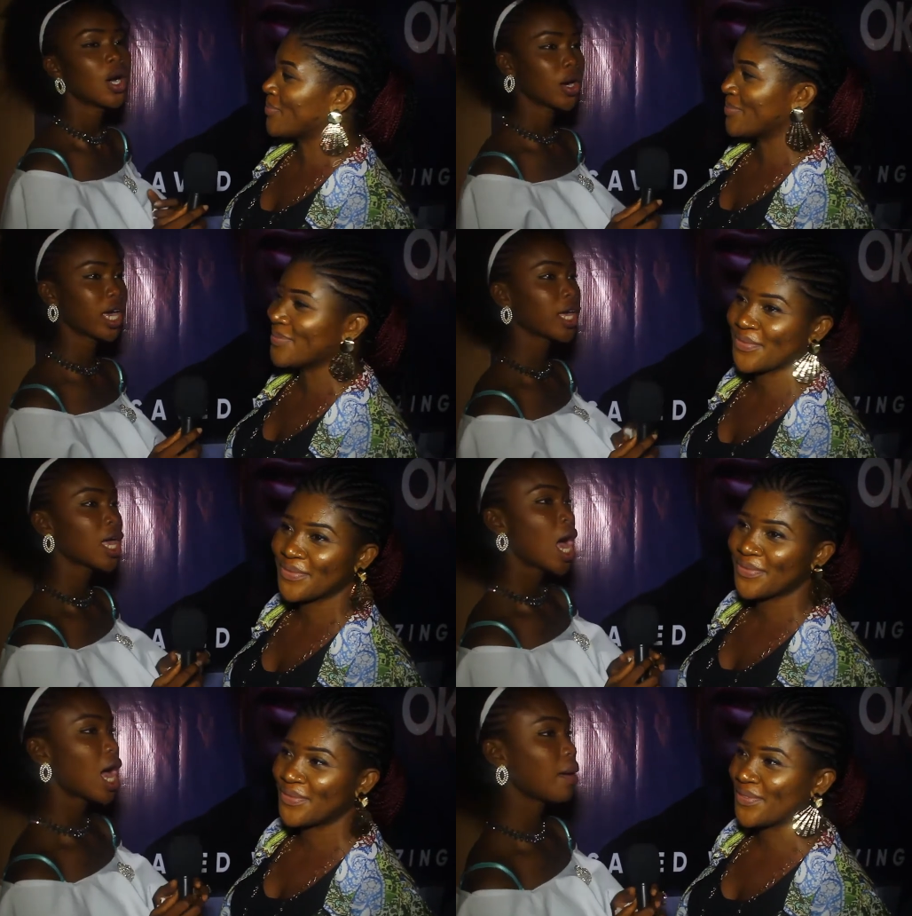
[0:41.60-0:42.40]
Speaker 1: Okay,
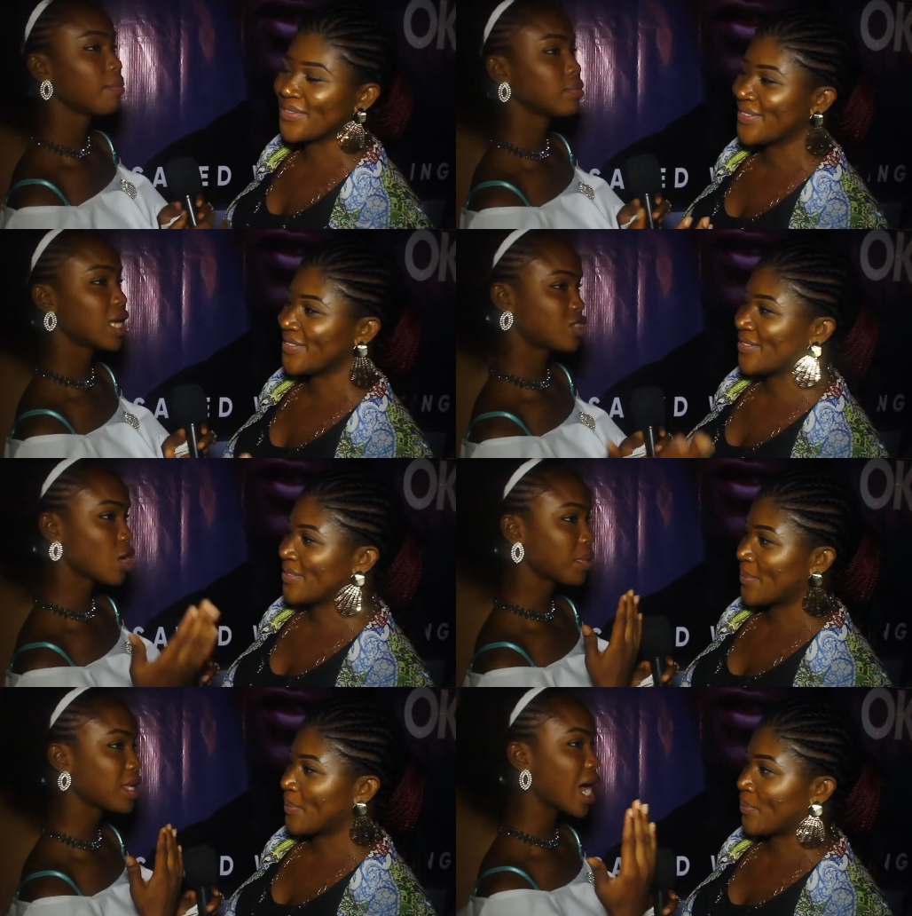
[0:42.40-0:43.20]
there's
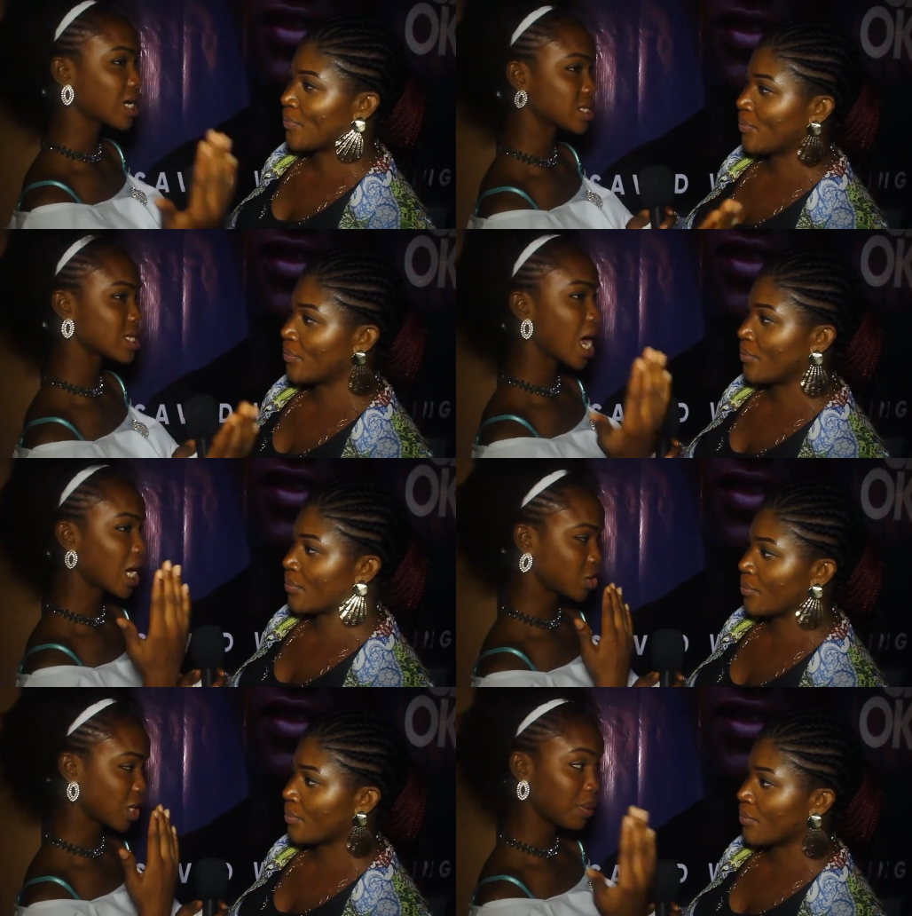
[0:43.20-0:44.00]
something that's
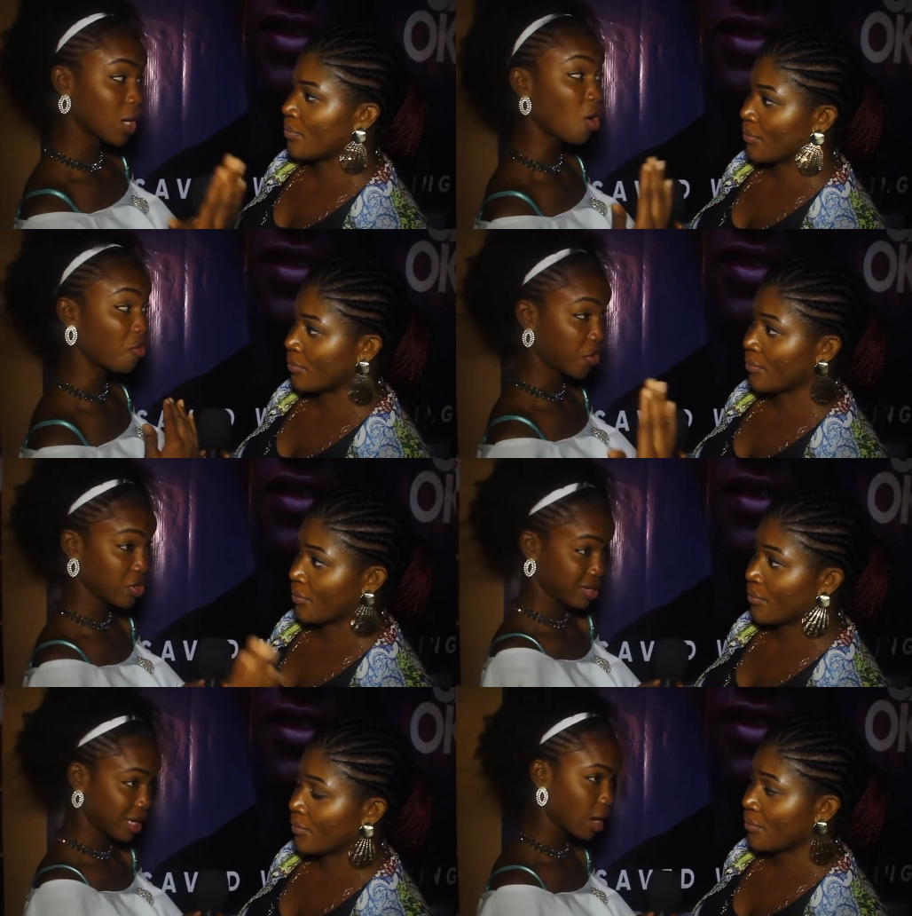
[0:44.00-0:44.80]
actually been
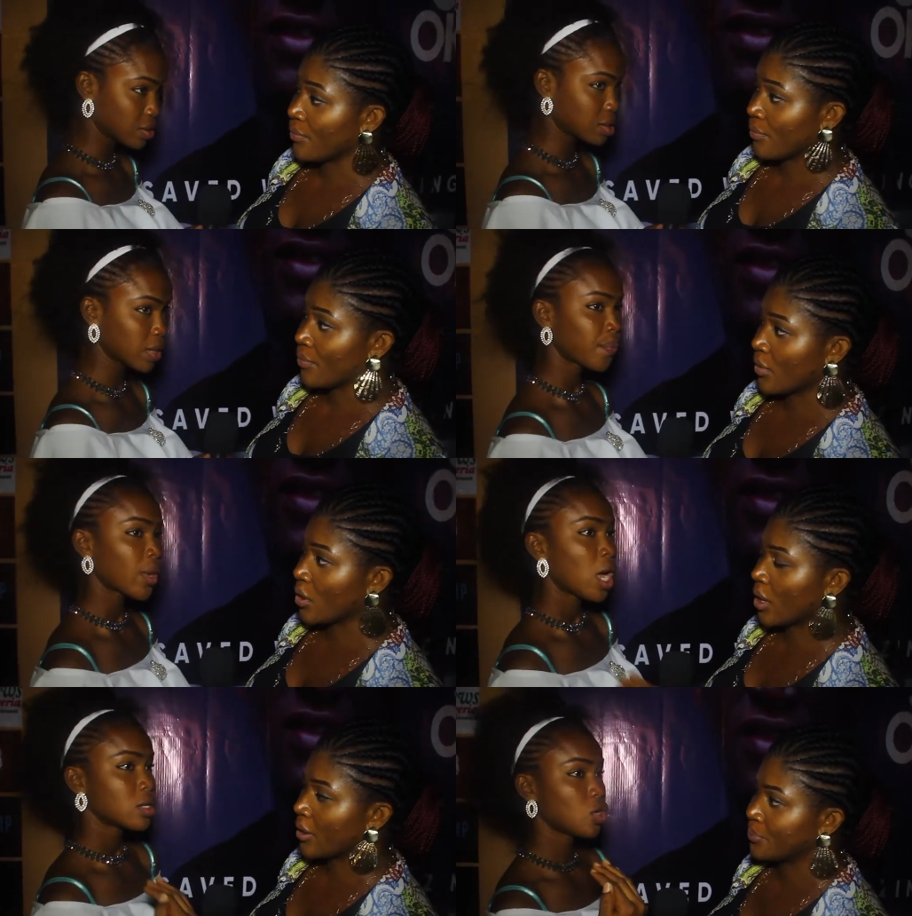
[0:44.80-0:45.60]
confusing us.
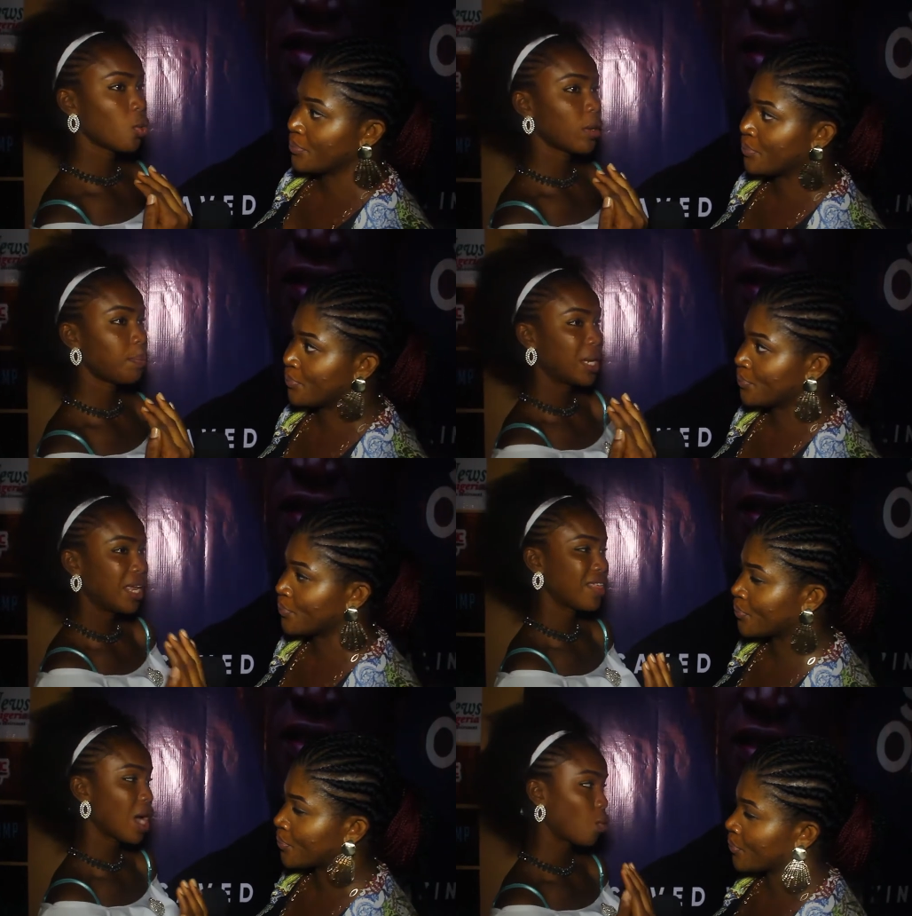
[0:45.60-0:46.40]
Okay. So we
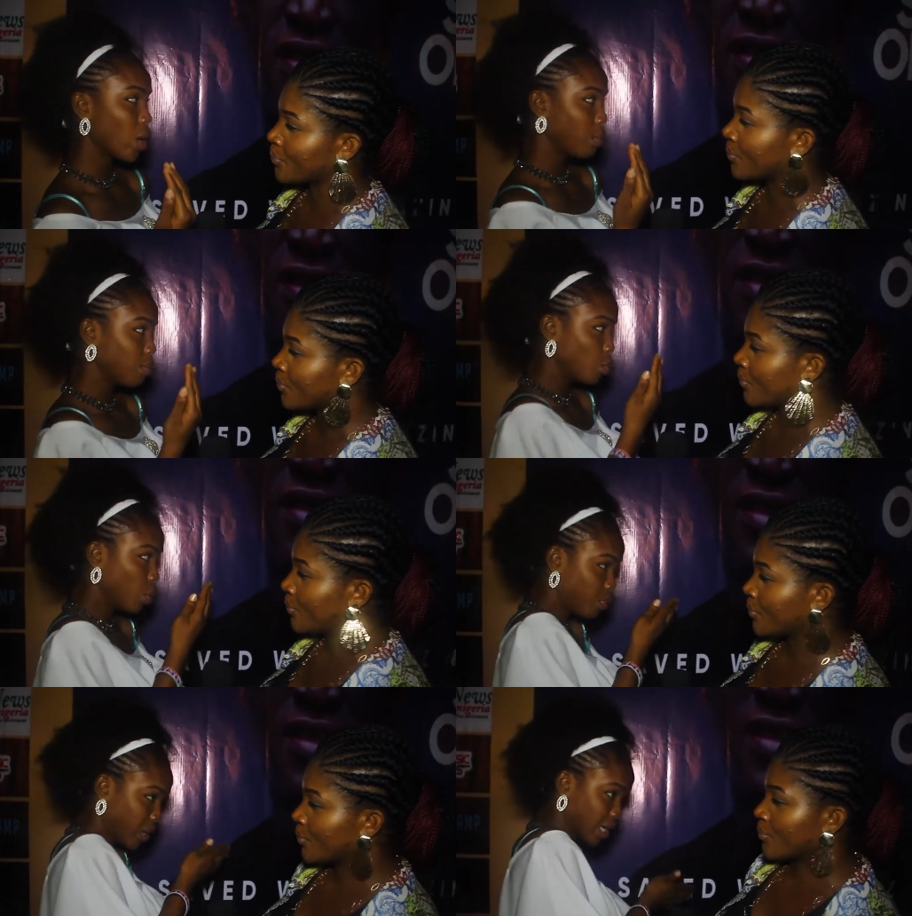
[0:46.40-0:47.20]
believe that when we
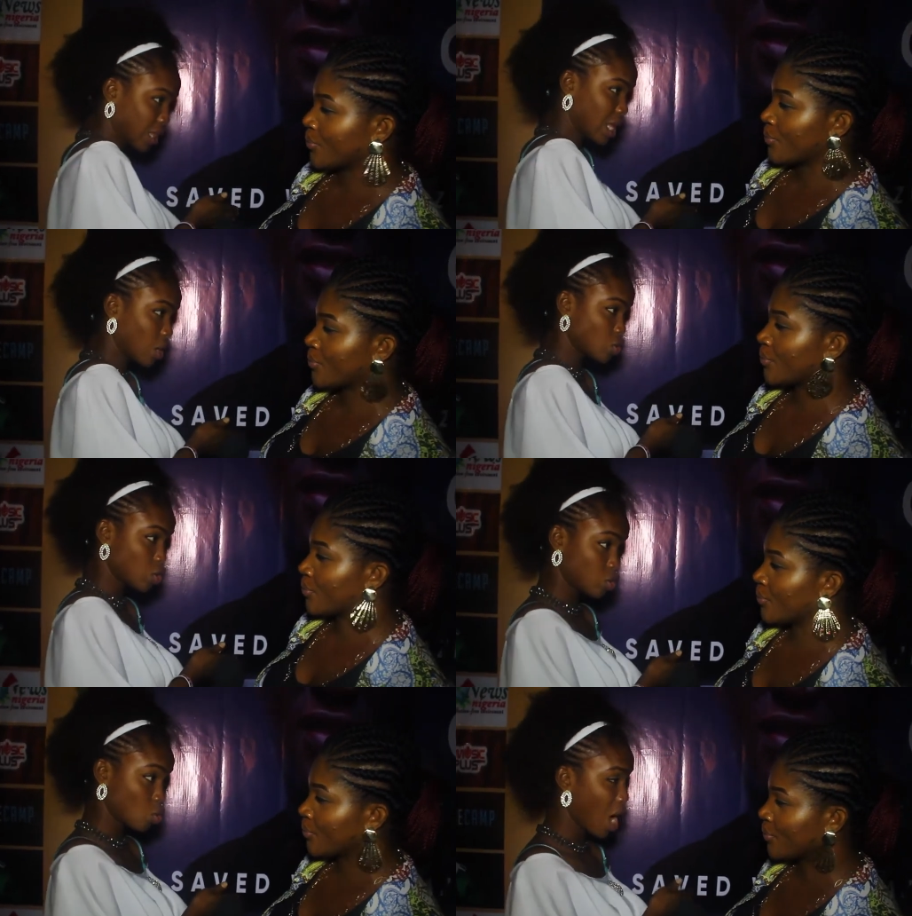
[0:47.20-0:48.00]
bring it down to
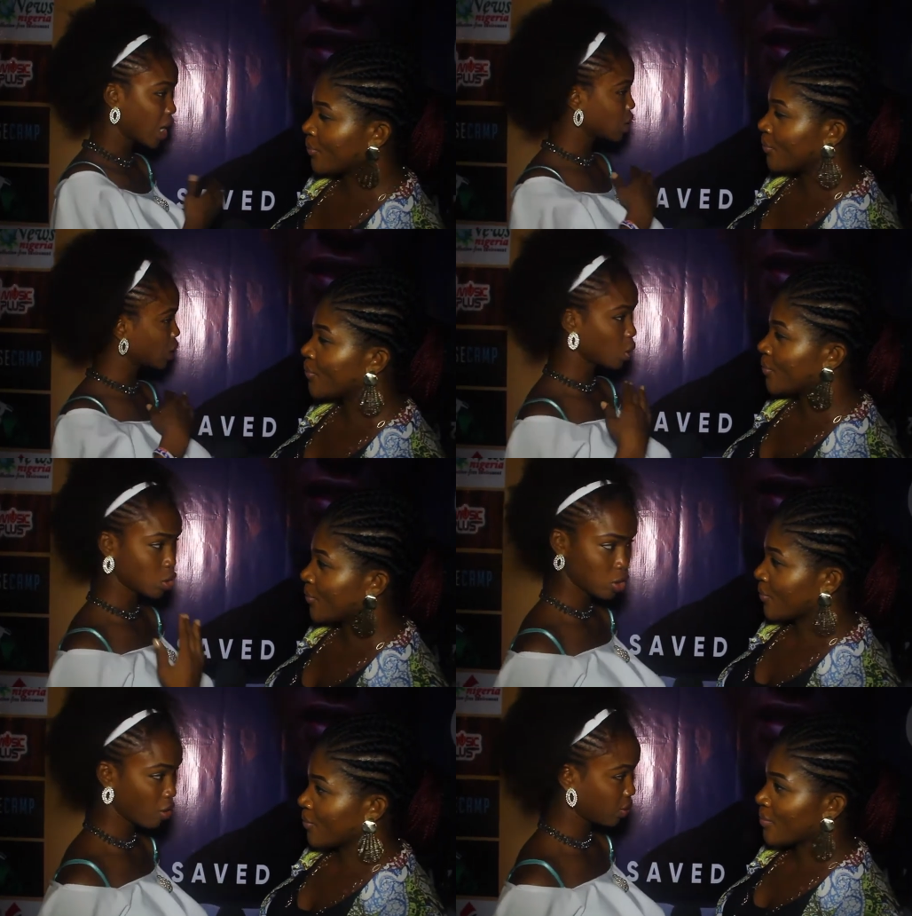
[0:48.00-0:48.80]
SWAG, they will
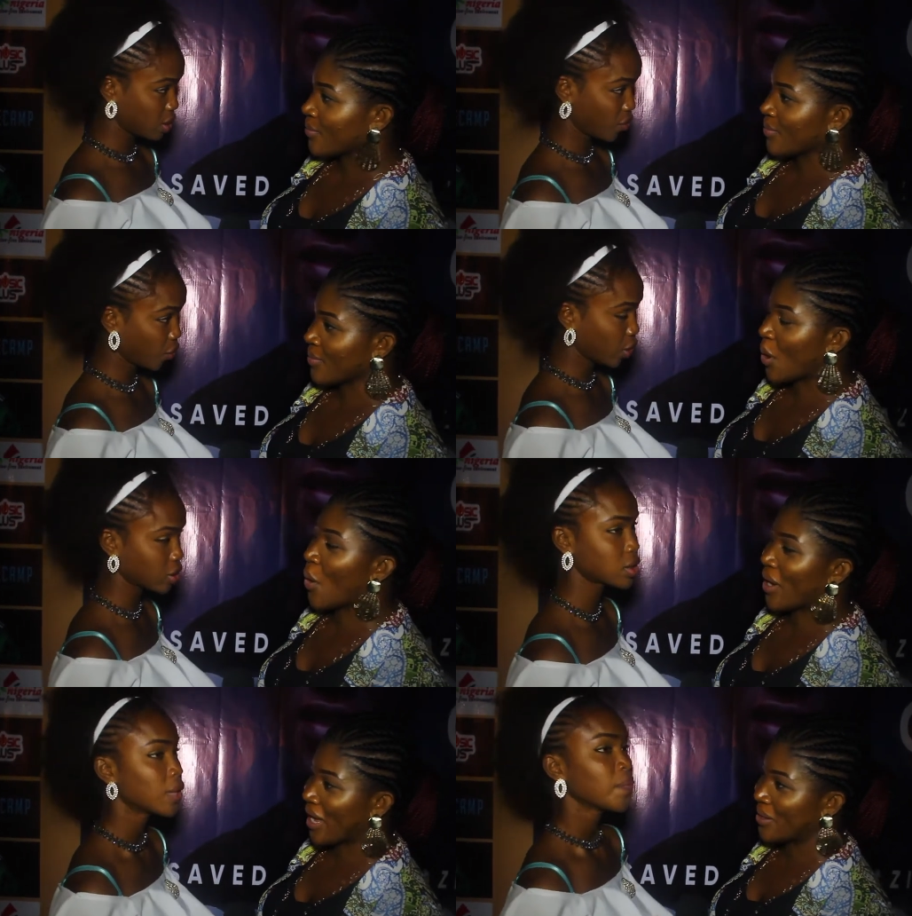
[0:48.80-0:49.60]
solve it for us.
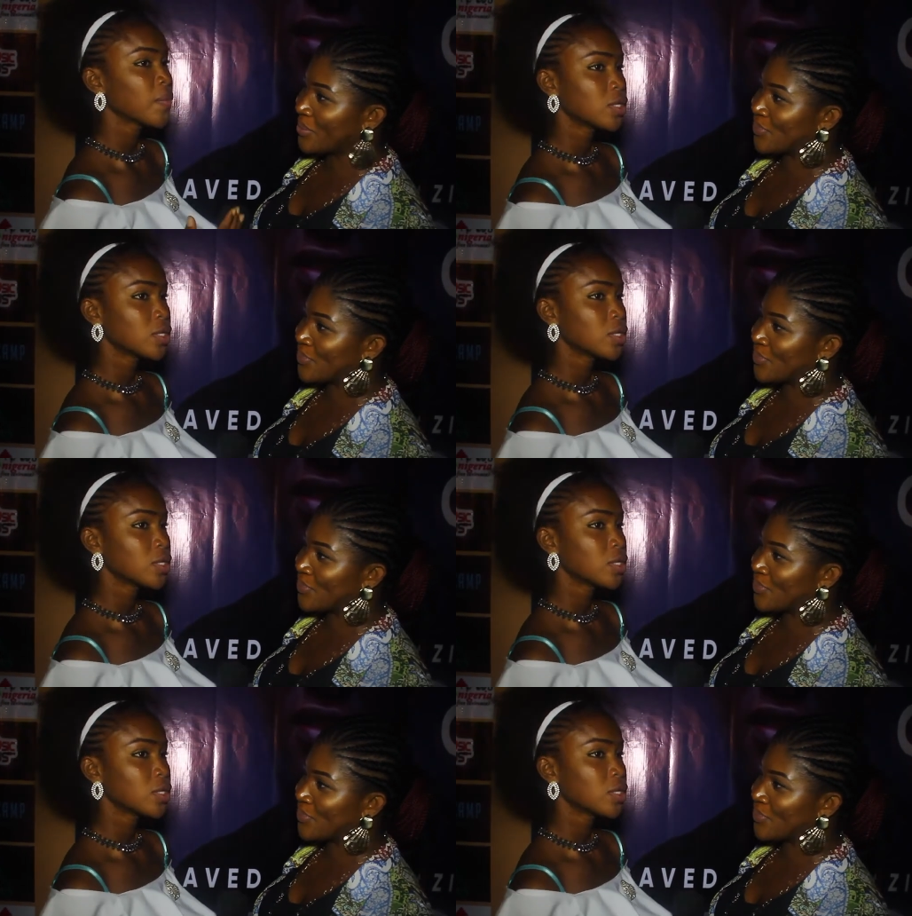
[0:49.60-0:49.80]
Okay.